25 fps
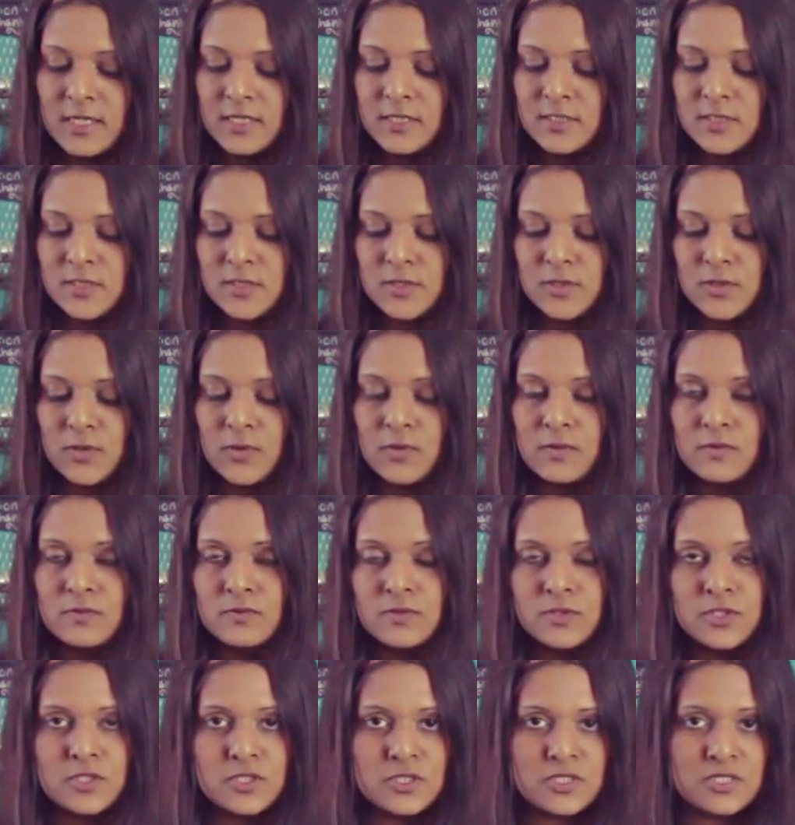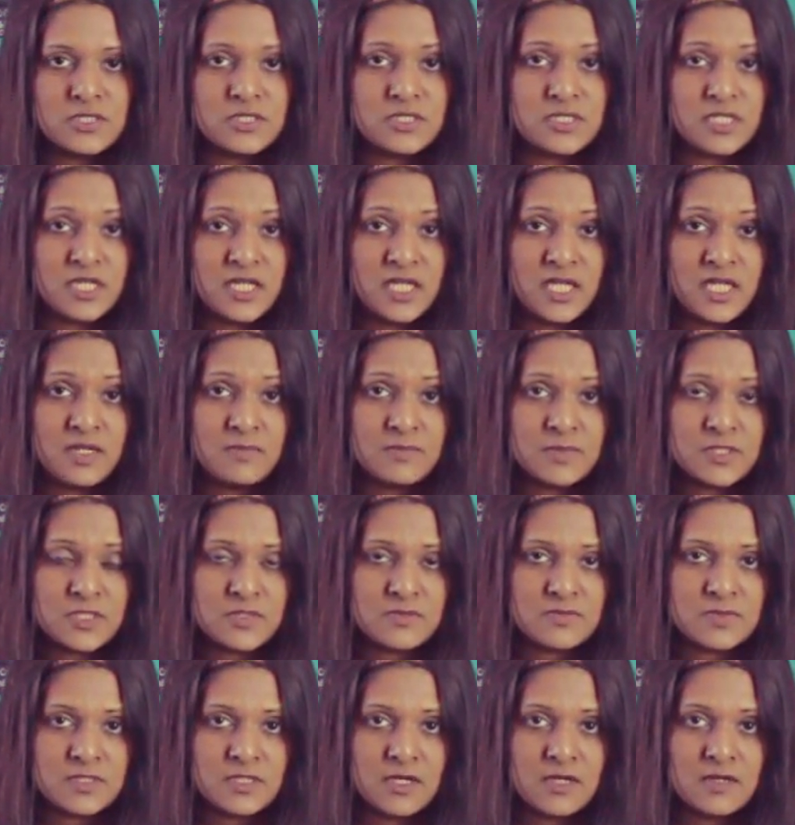So just steam
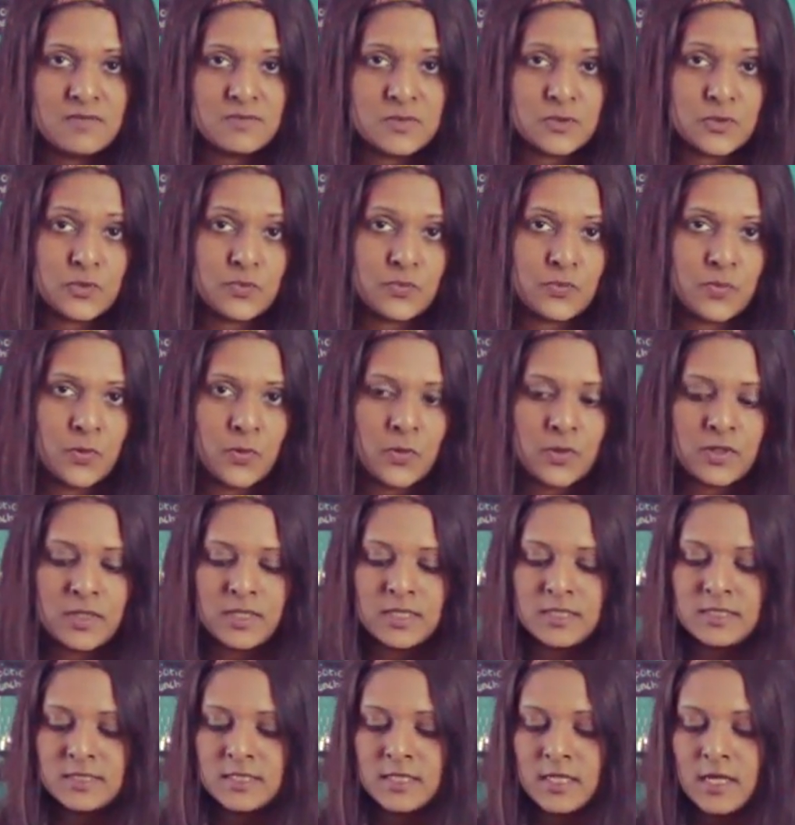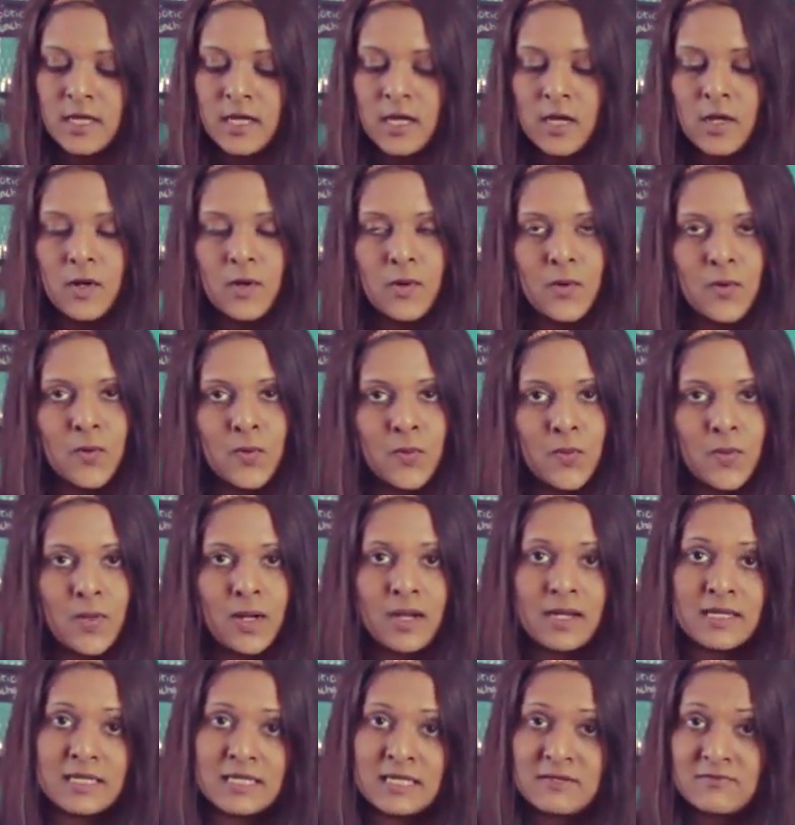sometimes, or boiled,
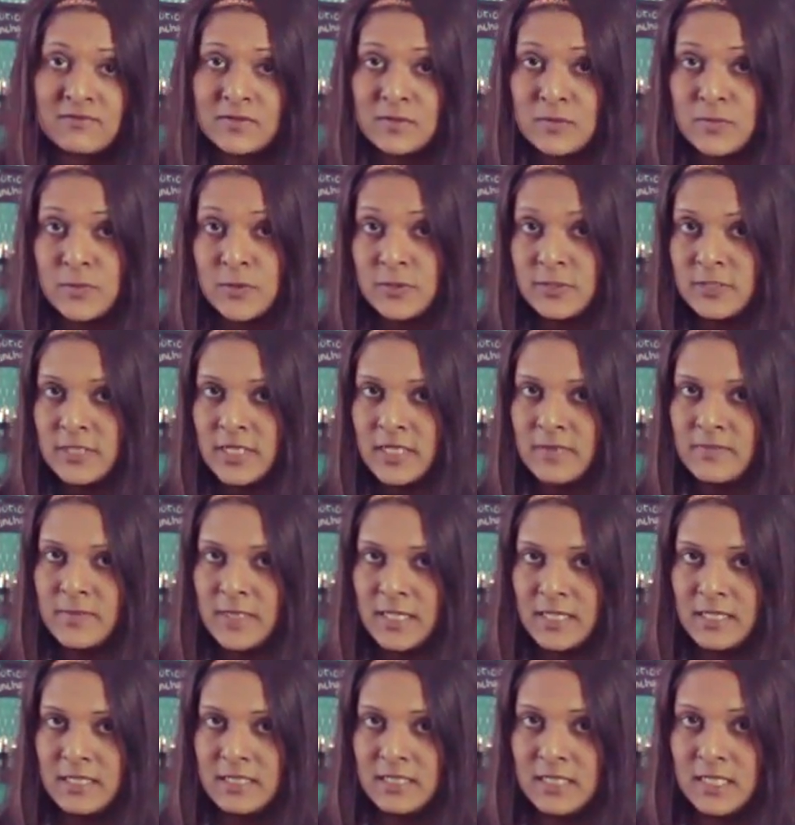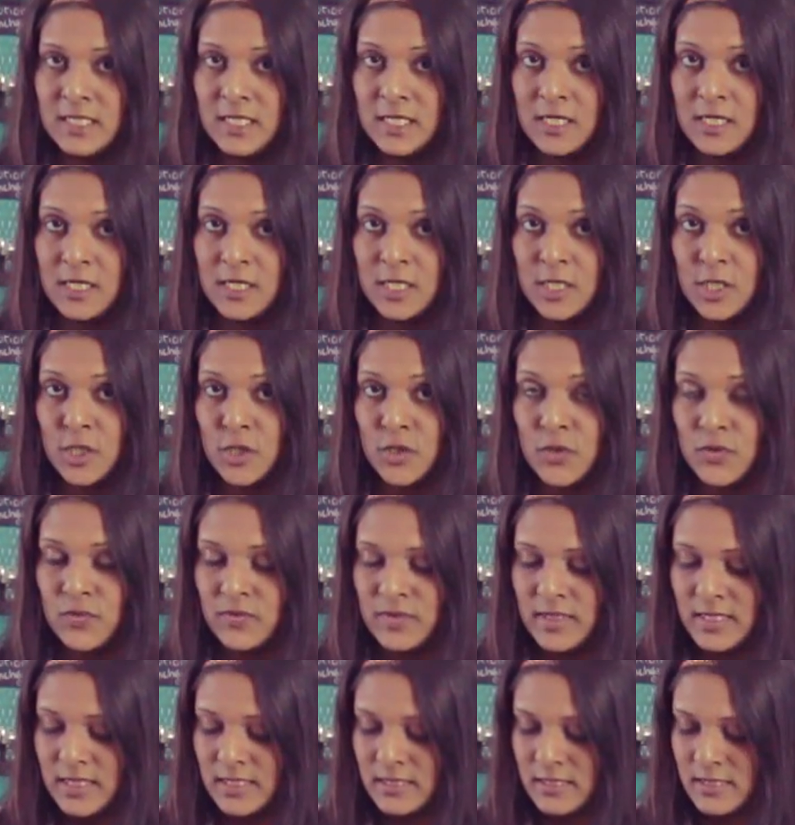or I even put them in
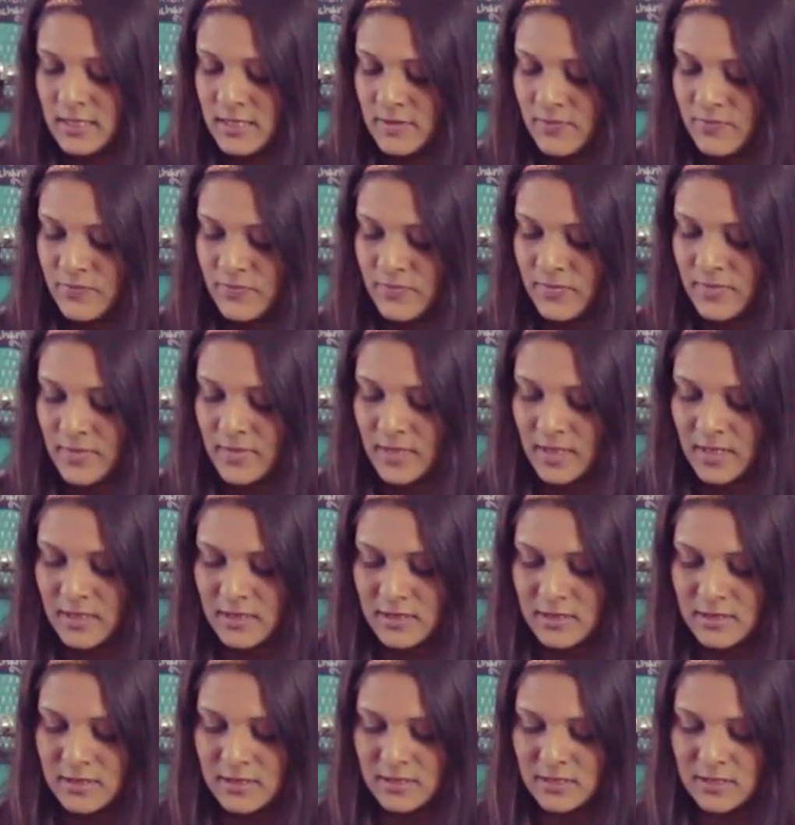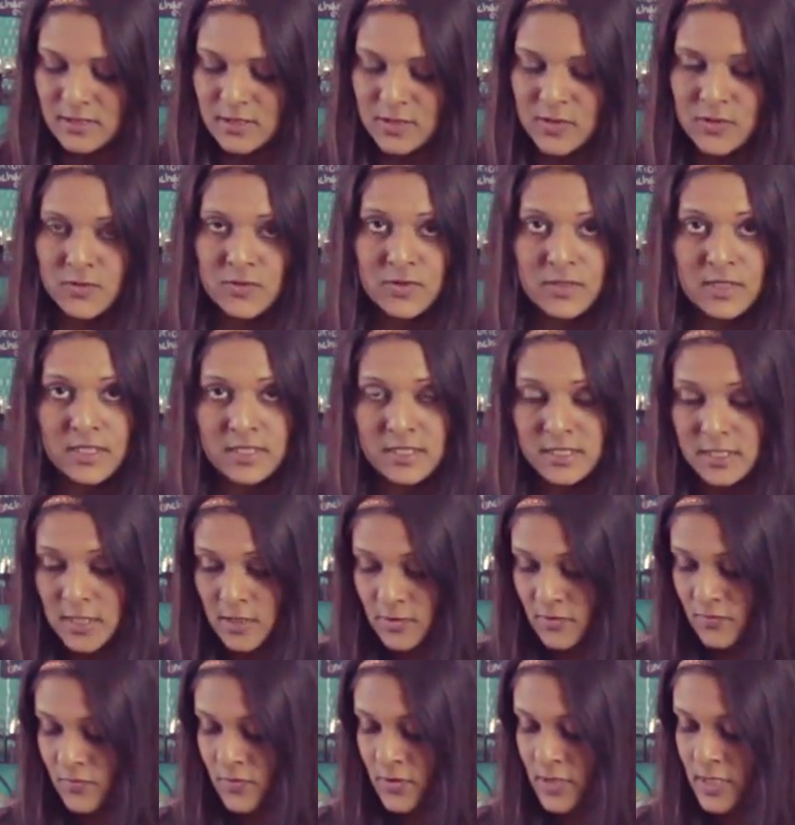curries. So these
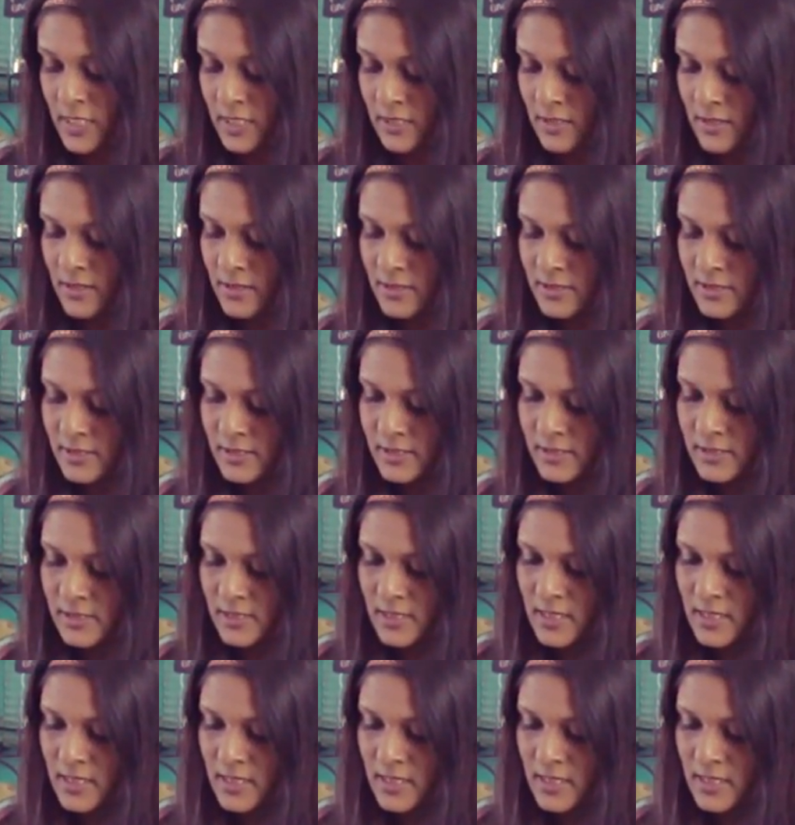are very nice.